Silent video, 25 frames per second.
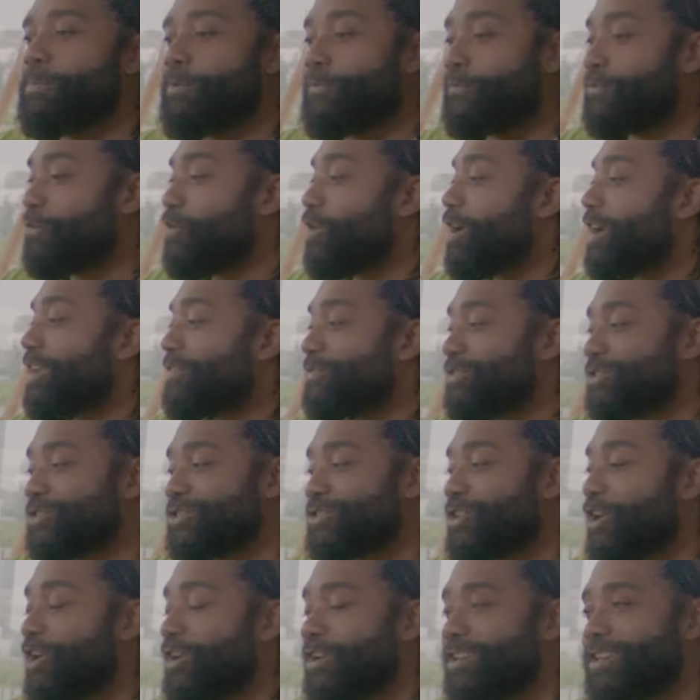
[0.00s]
before I even
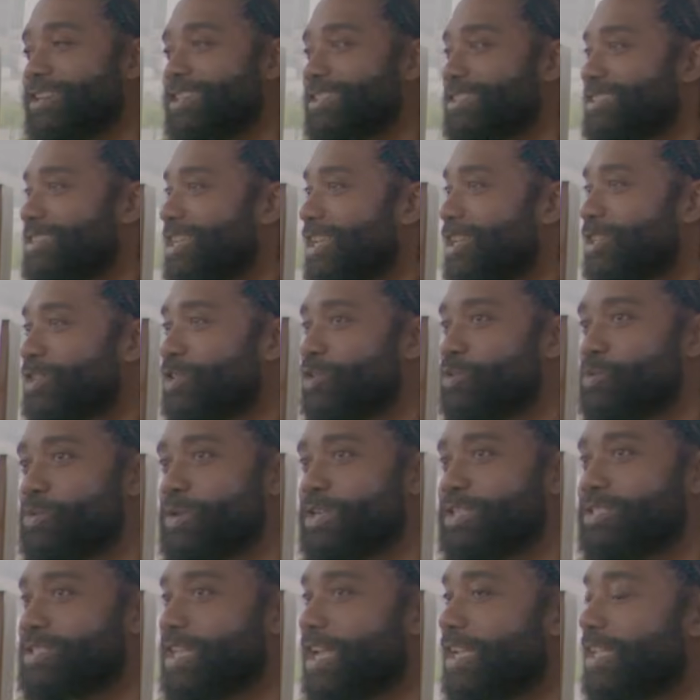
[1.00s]
started in St.
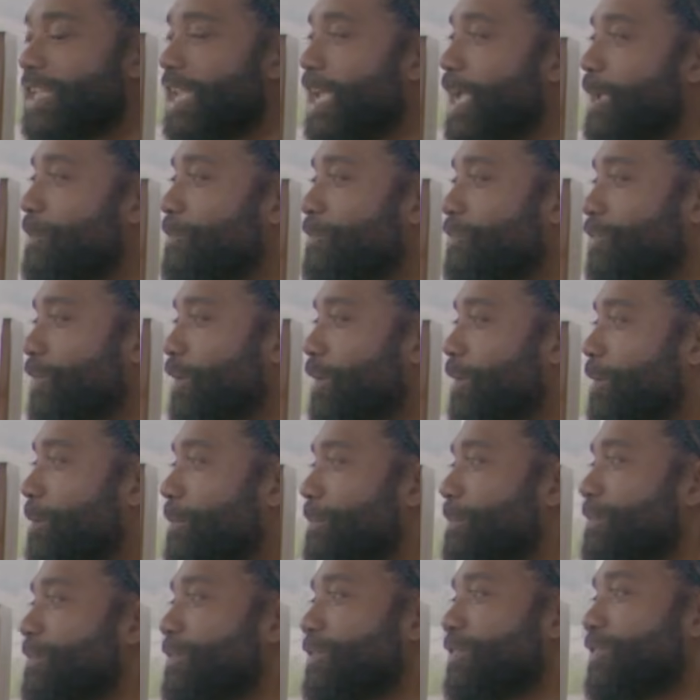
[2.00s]
Louis, I came
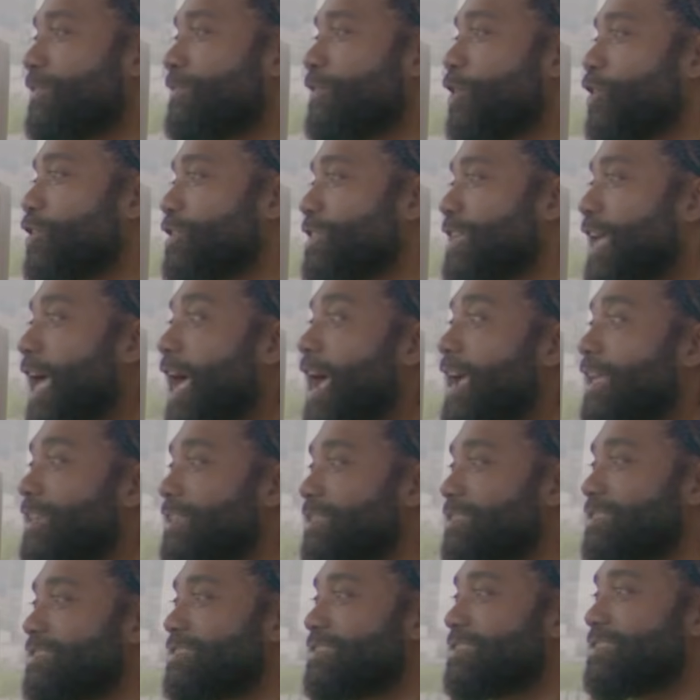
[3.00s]
from the Virgin
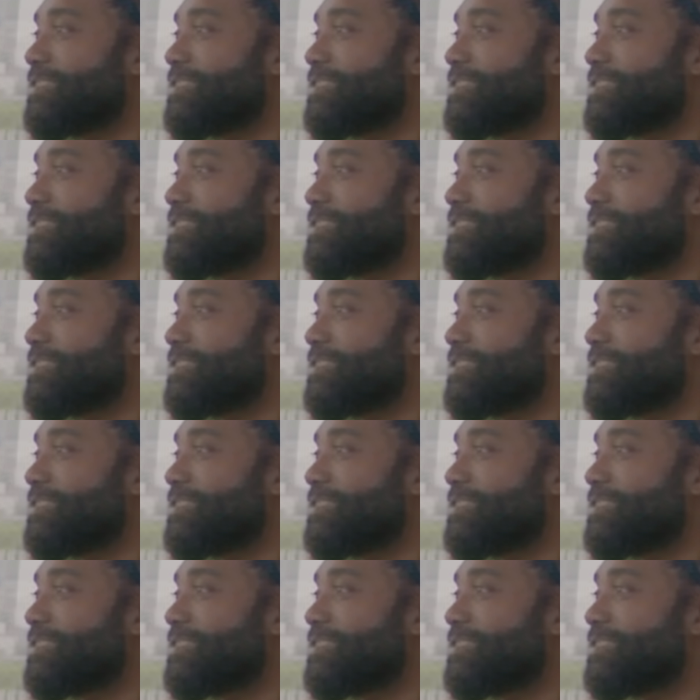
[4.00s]
Islands.